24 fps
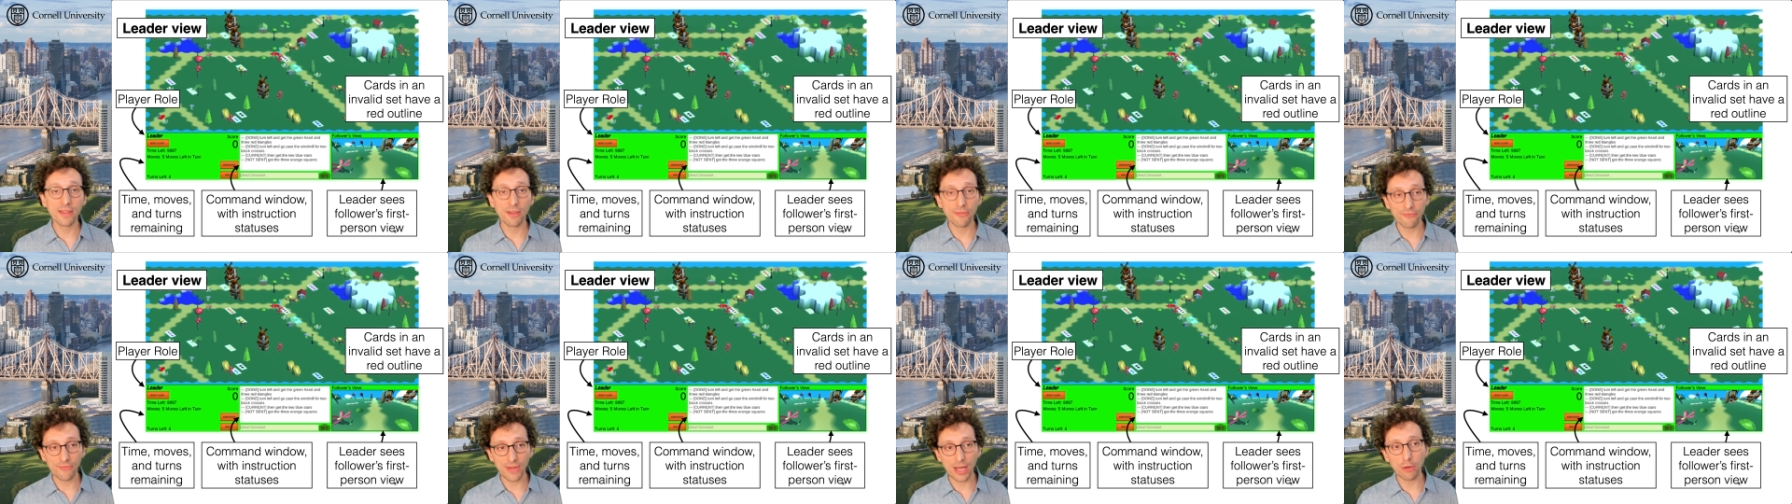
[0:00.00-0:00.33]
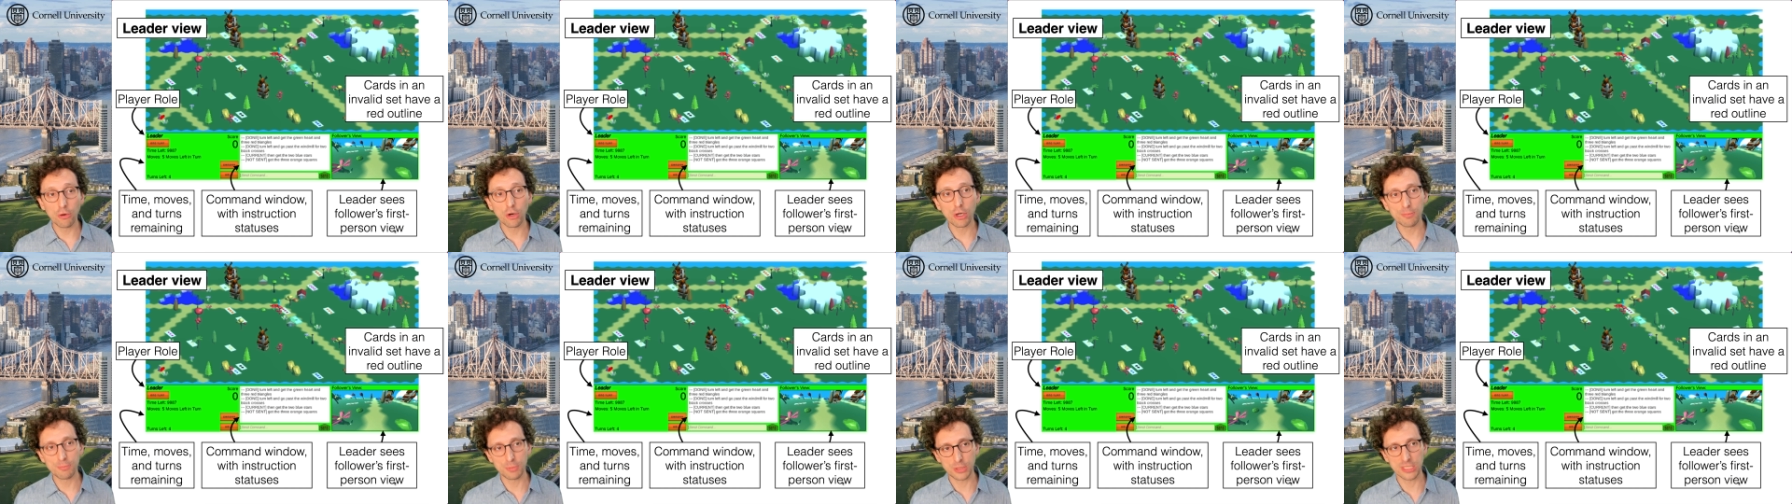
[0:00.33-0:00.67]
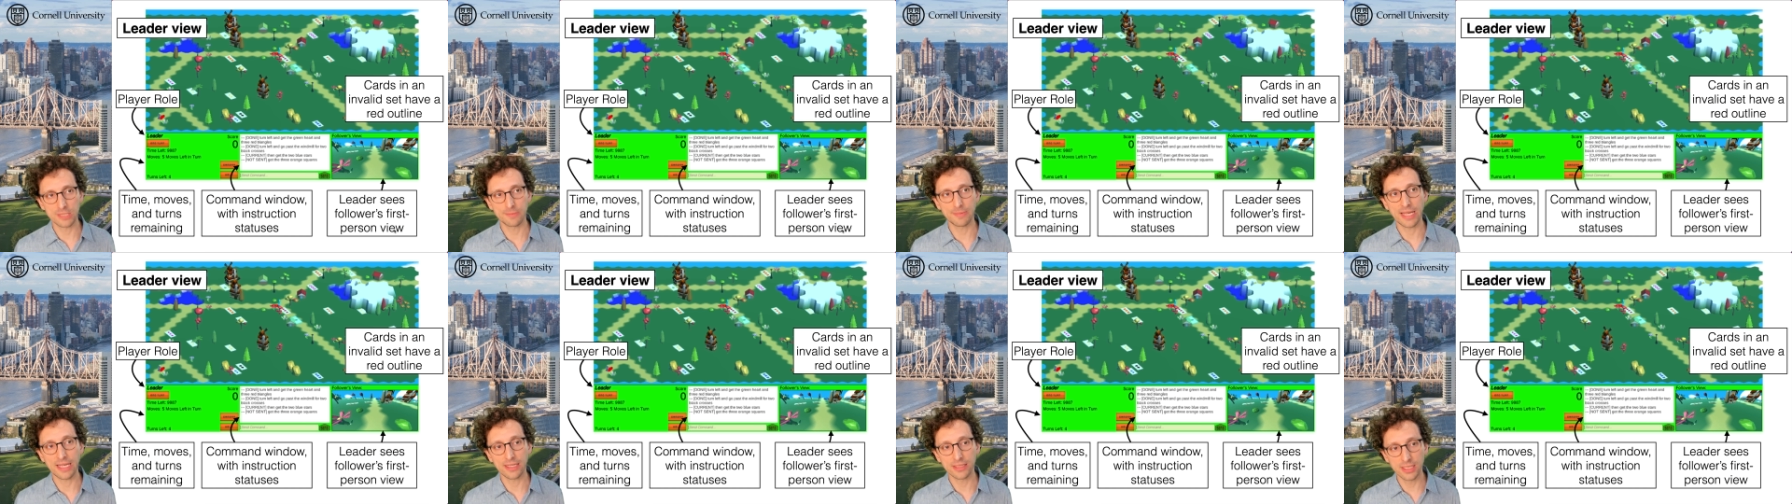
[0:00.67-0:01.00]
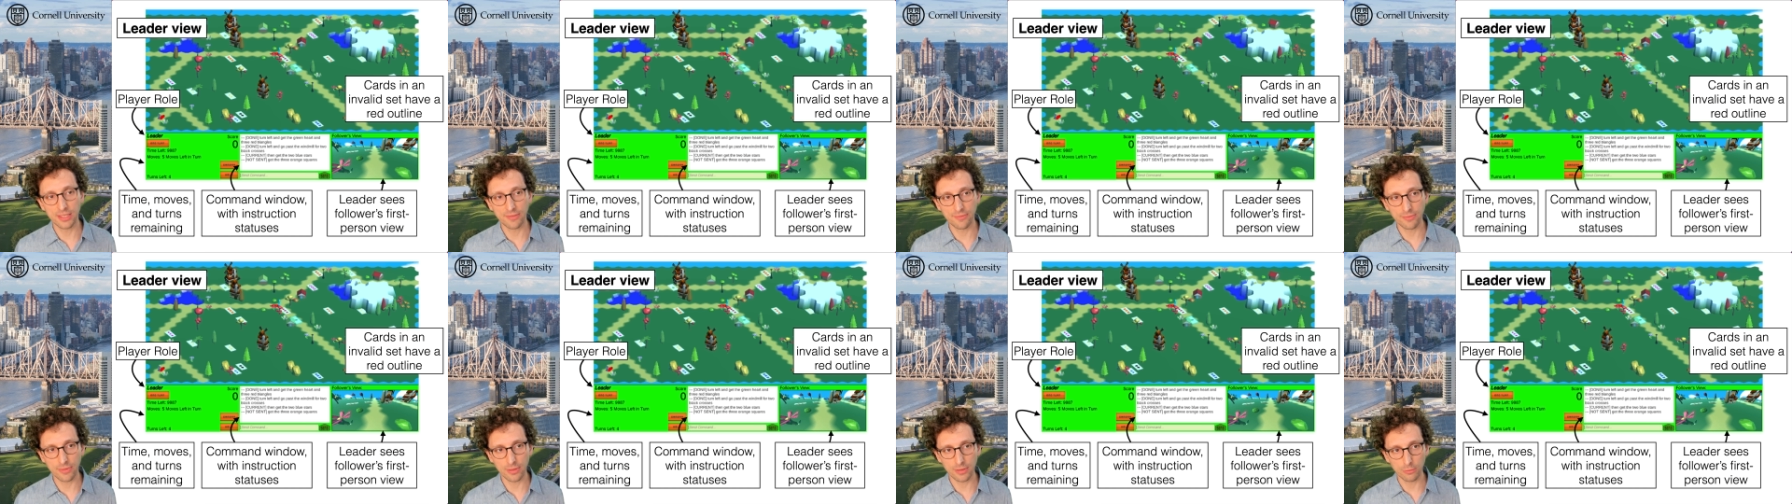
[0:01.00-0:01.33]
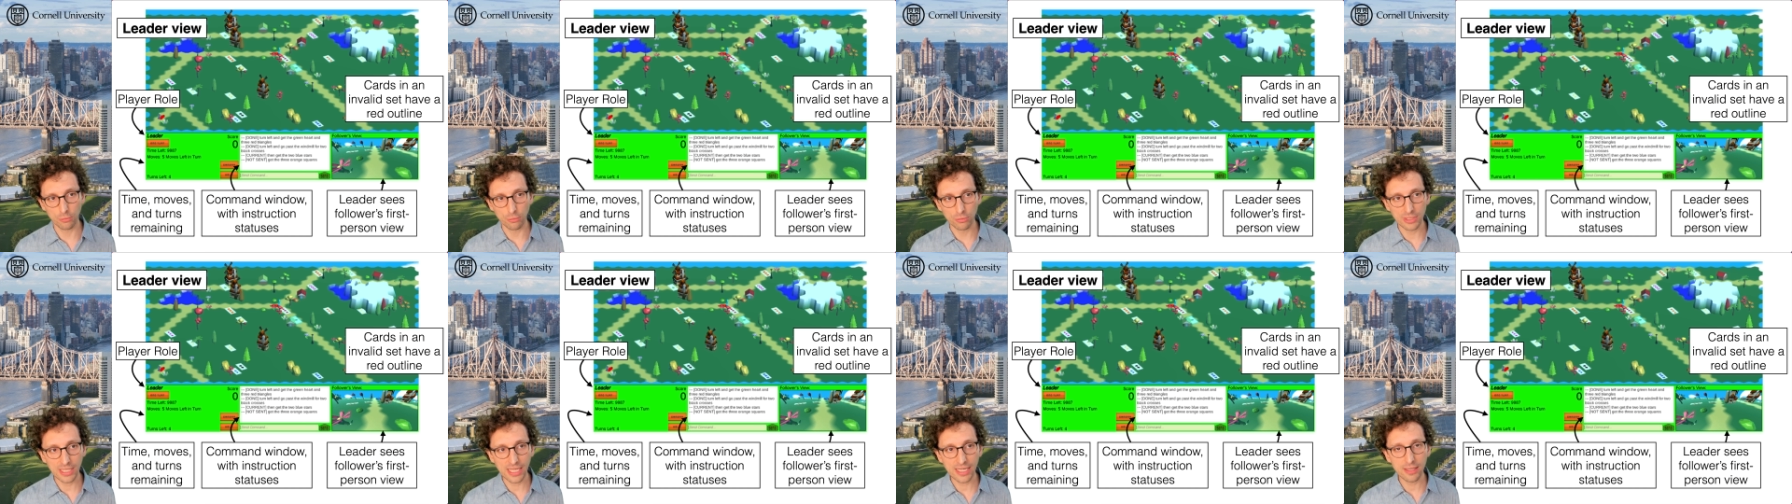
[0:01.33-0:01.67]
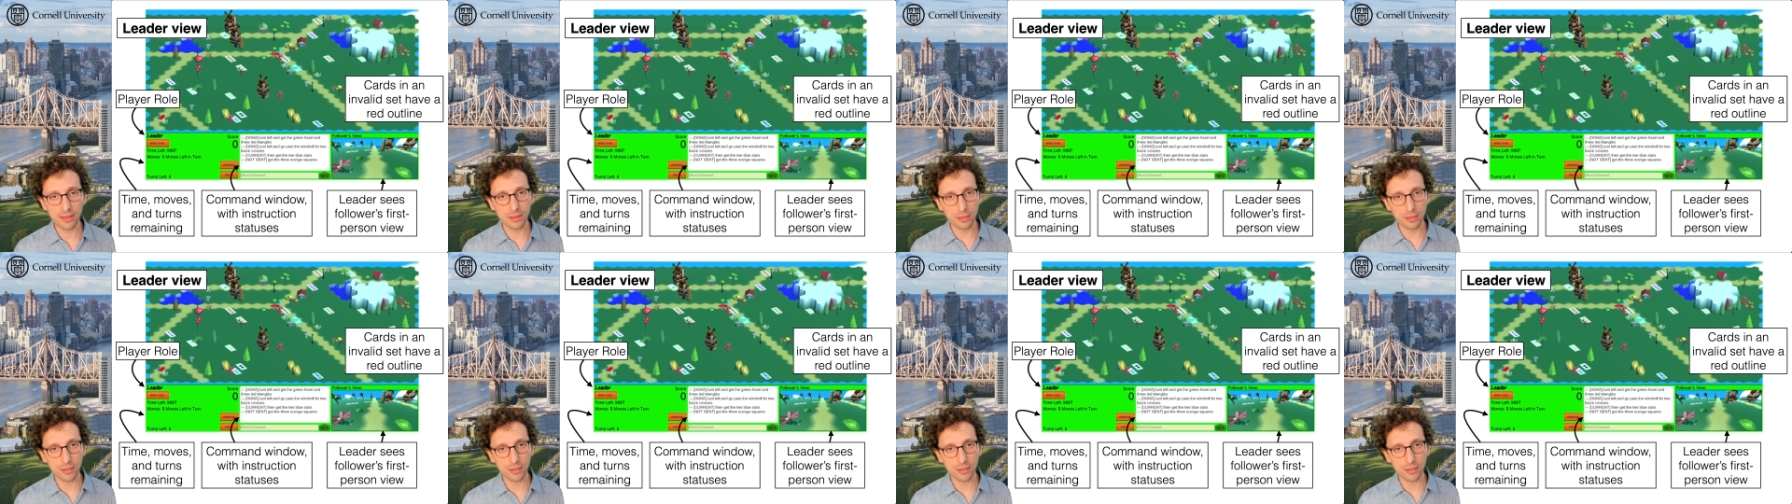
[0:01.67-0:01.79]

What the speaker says: the follower perspectives look like,